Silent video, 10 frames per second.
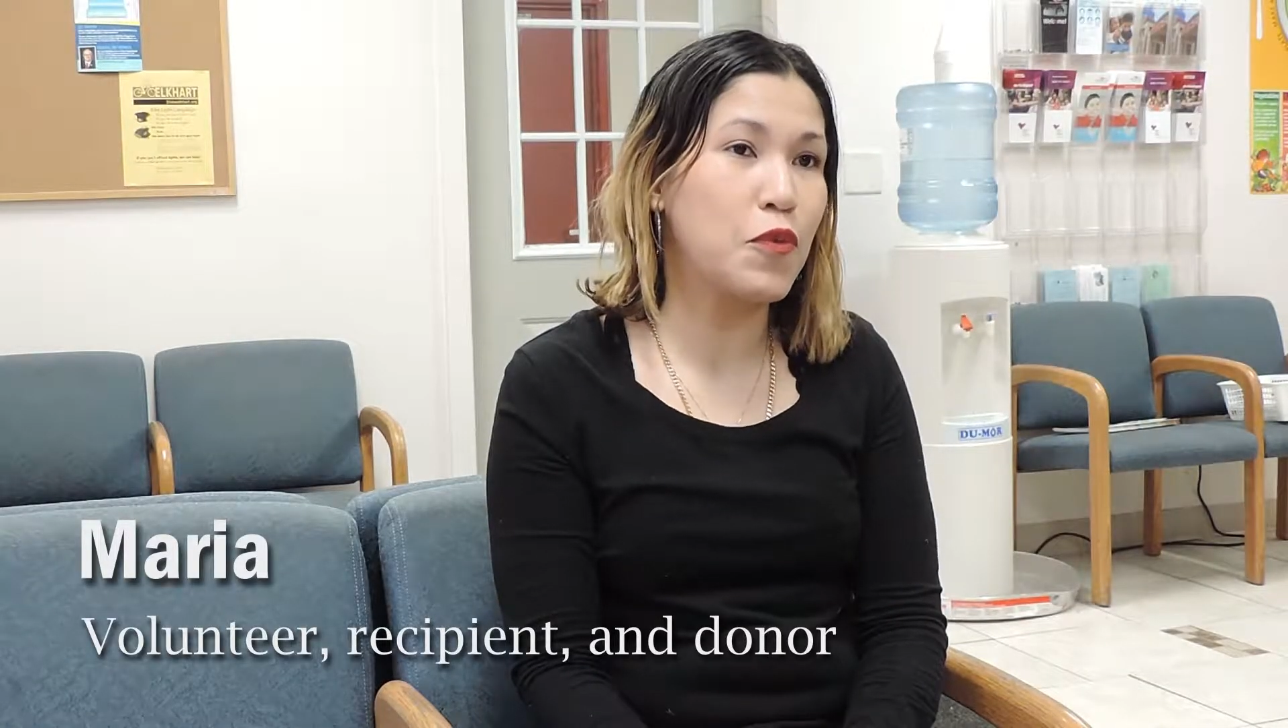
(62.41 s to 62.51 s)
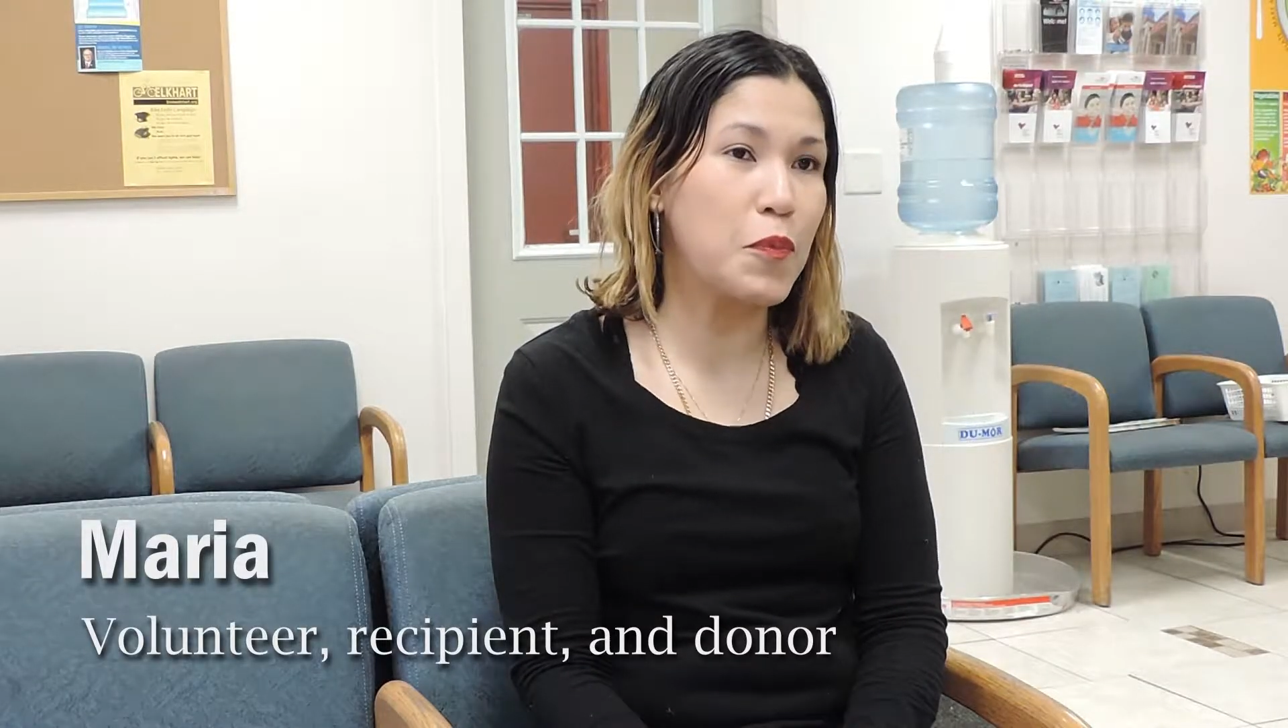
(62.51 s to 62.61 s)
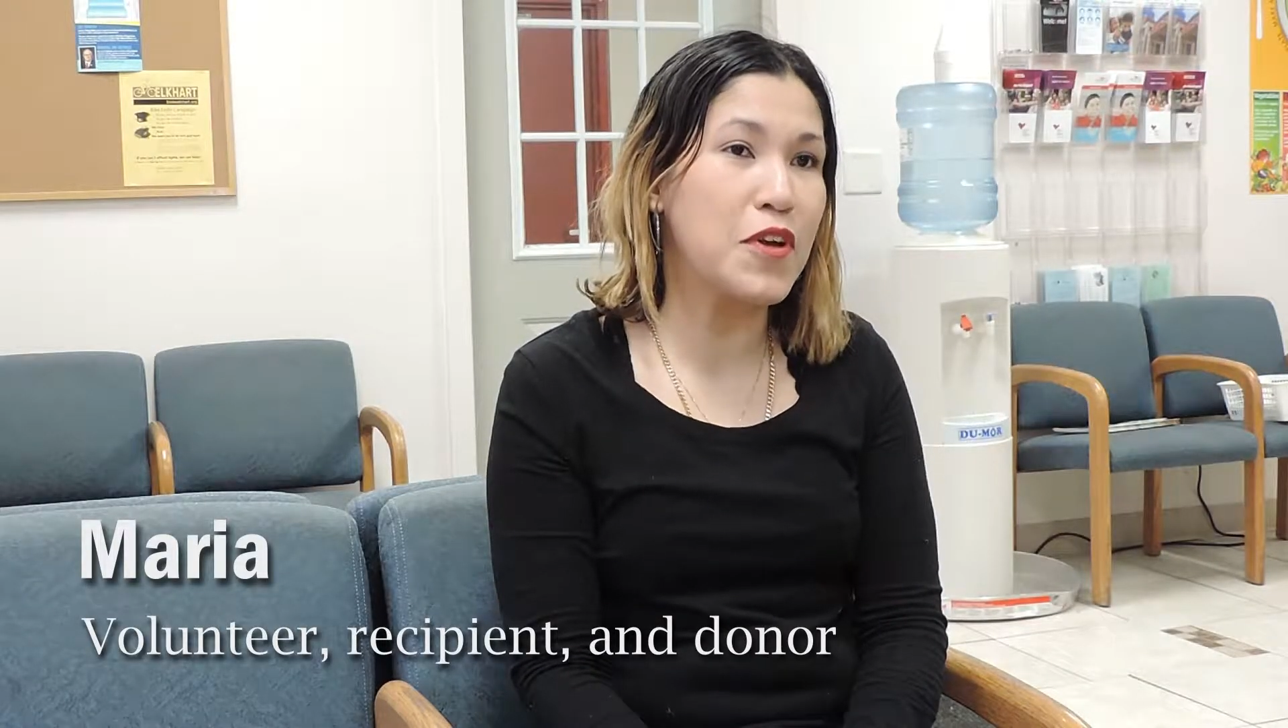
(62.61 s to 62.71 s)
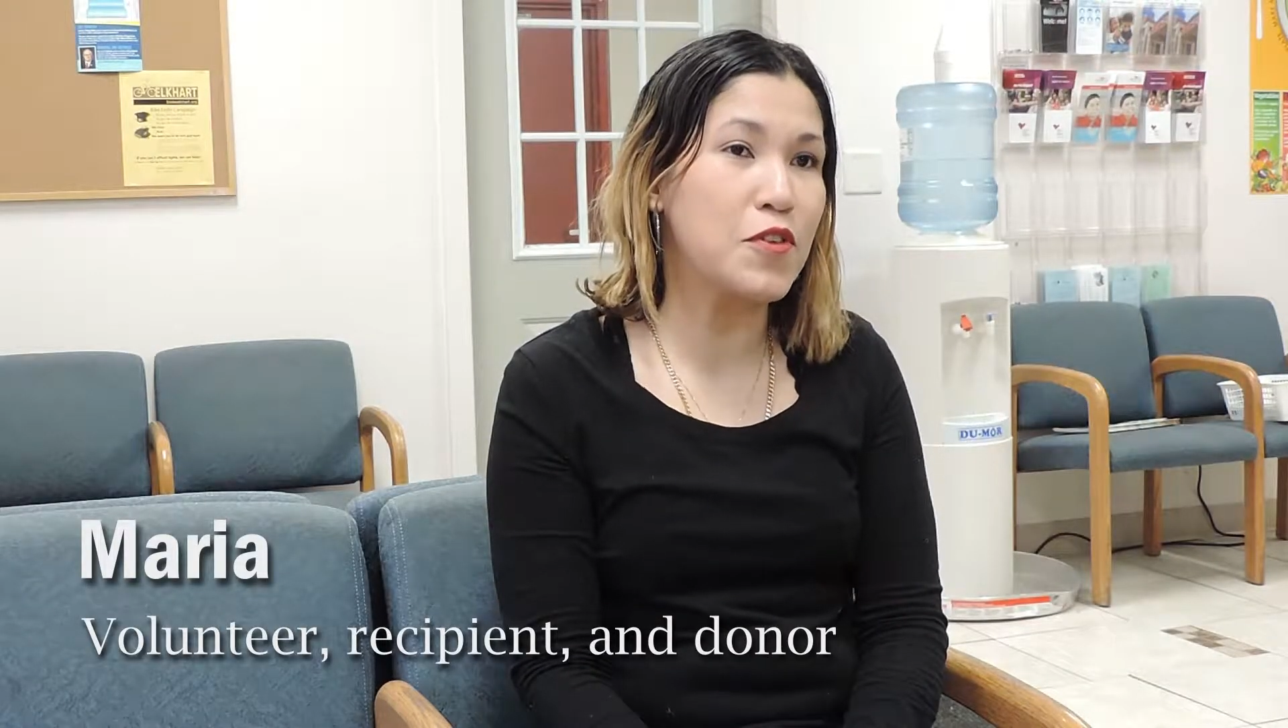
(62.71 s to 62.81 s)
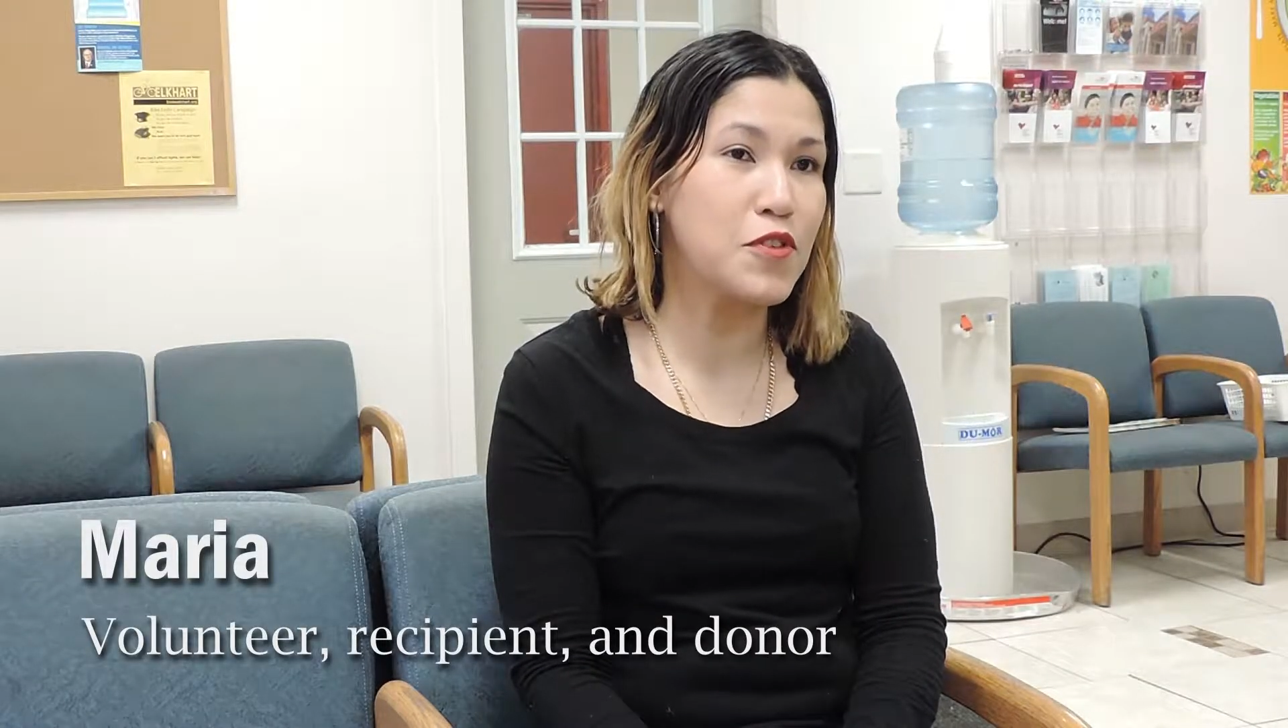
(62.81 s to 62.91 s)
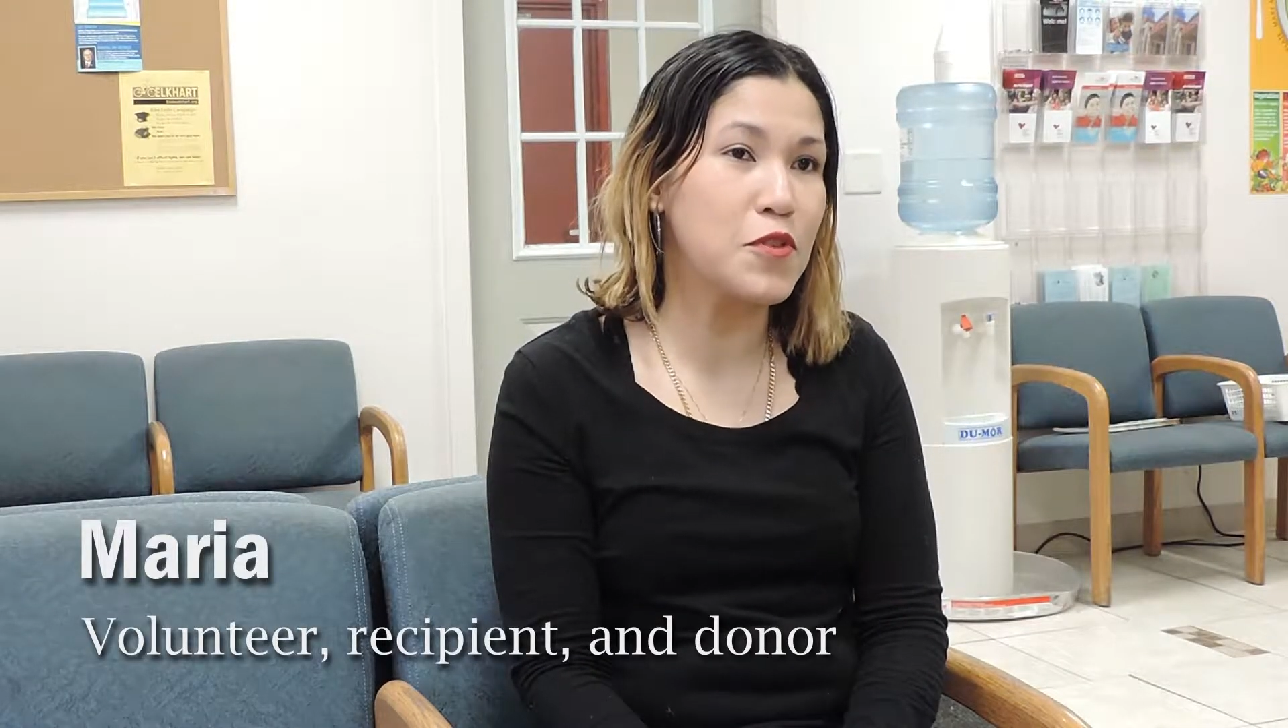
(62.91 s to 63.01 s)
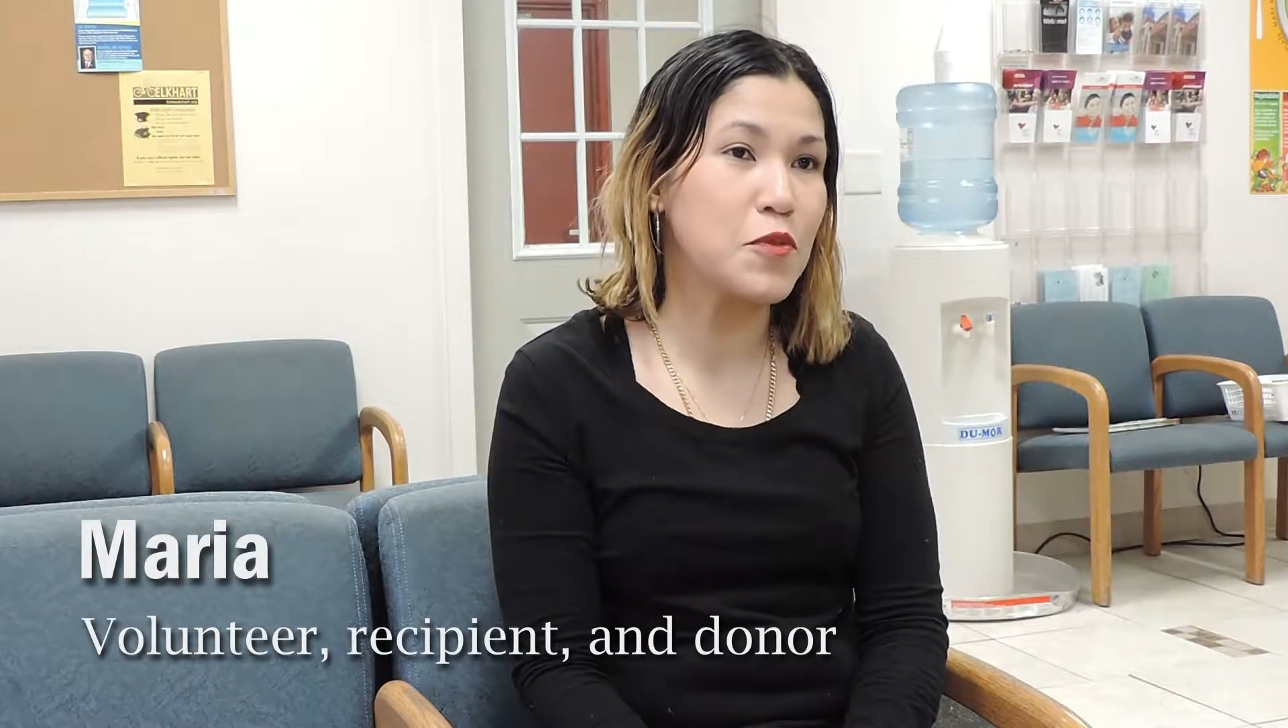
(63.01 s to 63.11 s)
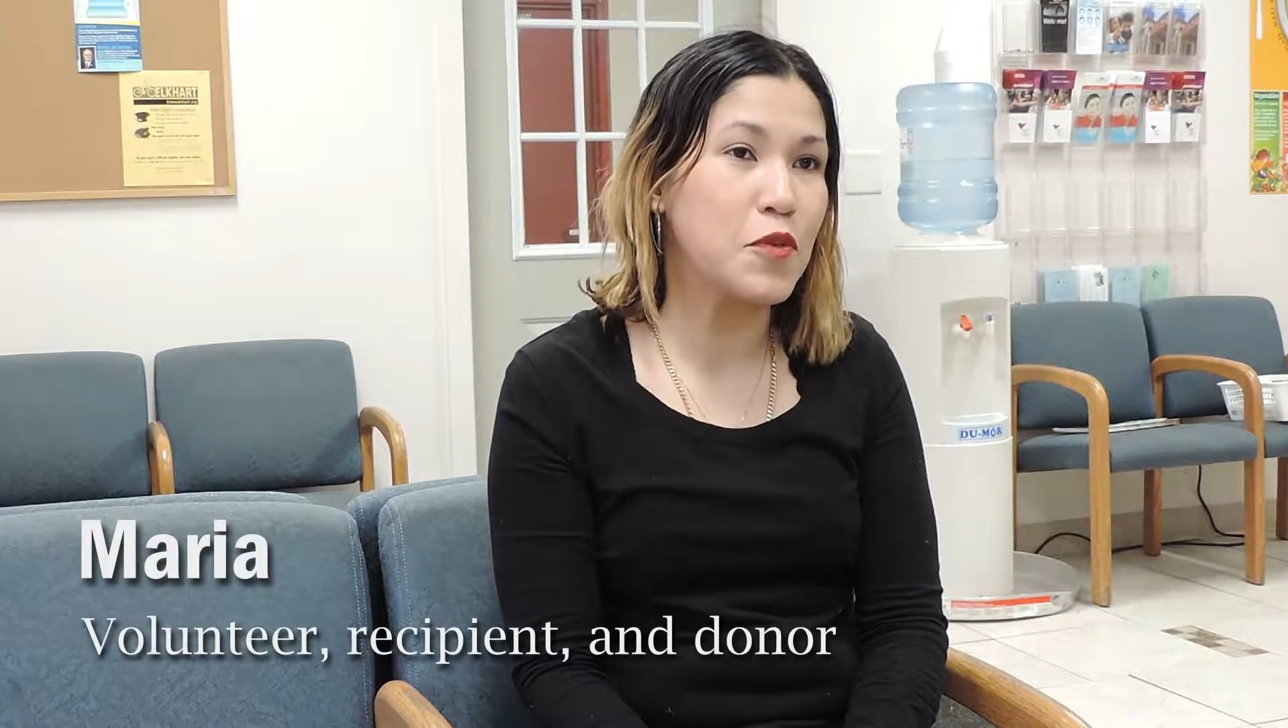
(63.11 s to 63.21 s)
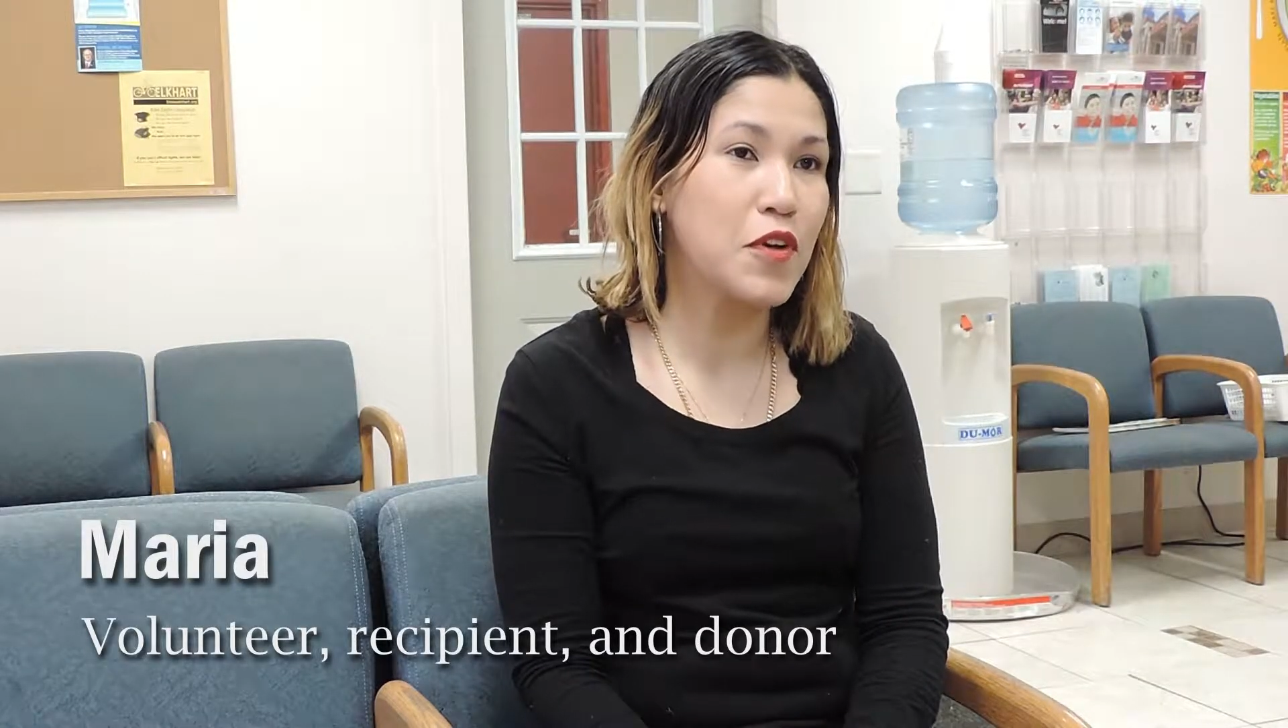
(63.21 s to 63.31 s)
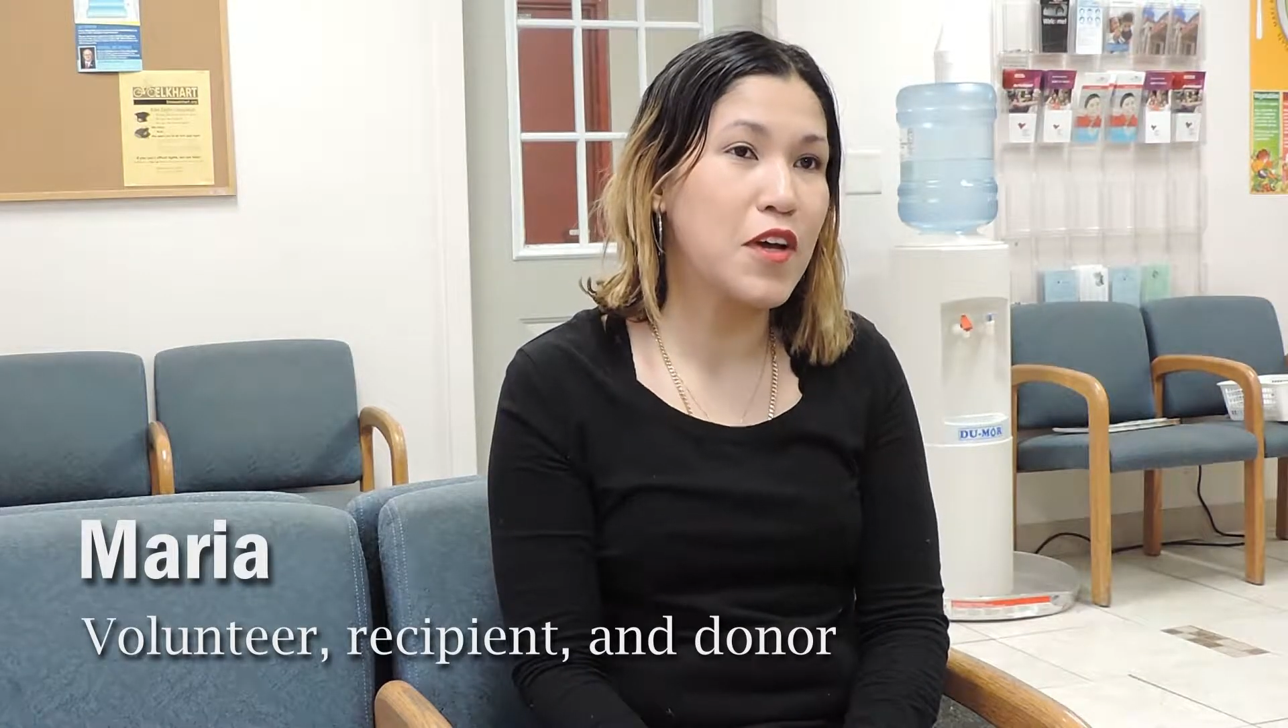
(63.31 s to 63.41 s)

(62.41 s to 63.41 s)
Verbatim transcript: from here too.